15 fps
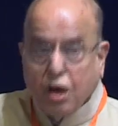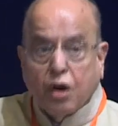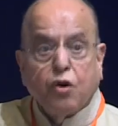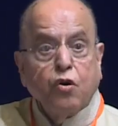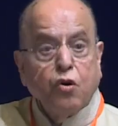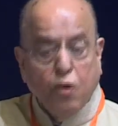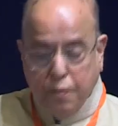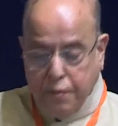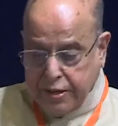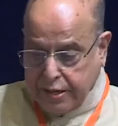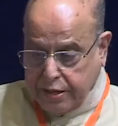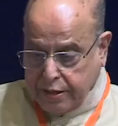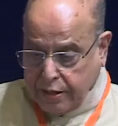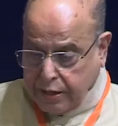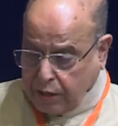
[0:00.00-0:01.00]

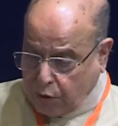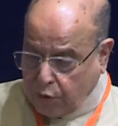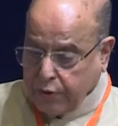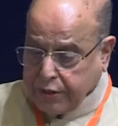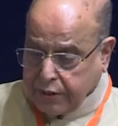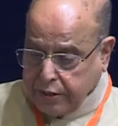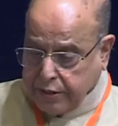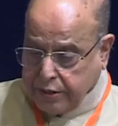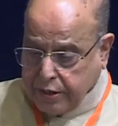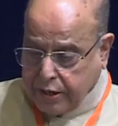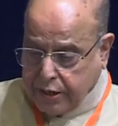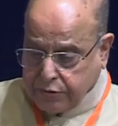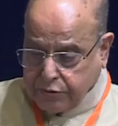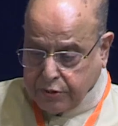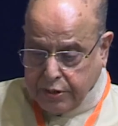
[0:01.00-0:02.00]
globally, including India,
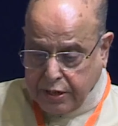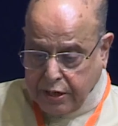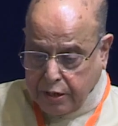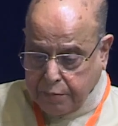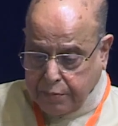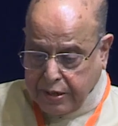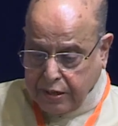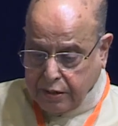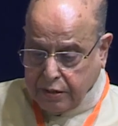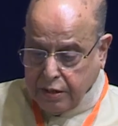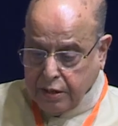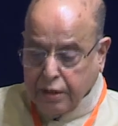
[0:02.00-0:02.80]
has indeed been